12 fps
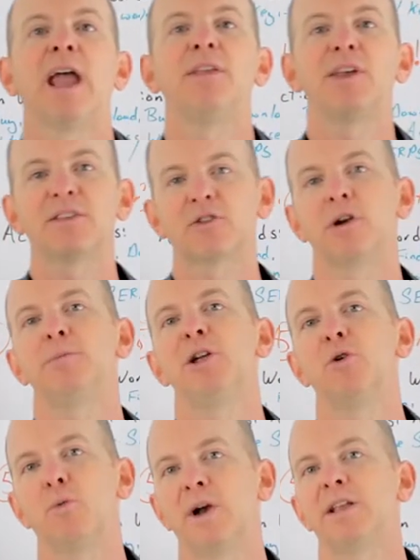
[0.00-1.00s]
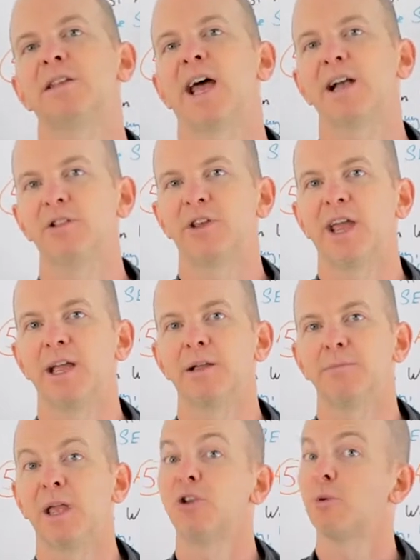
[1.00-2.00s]
And that's going to be your winning title tag.
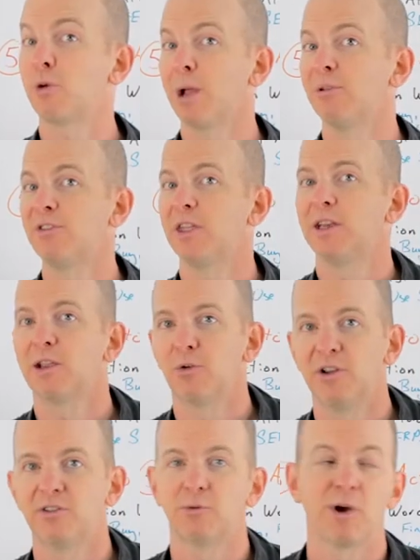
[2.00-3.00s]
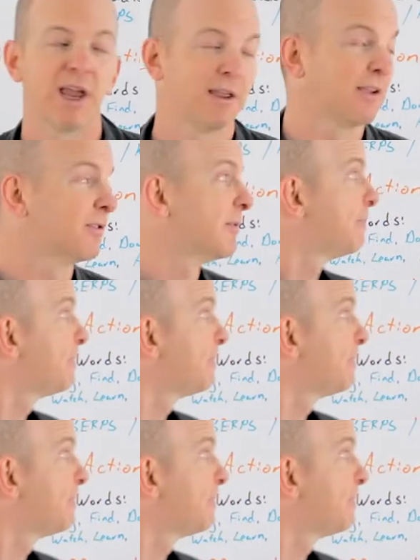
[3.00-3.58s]
And you'll probably see an increase in rankings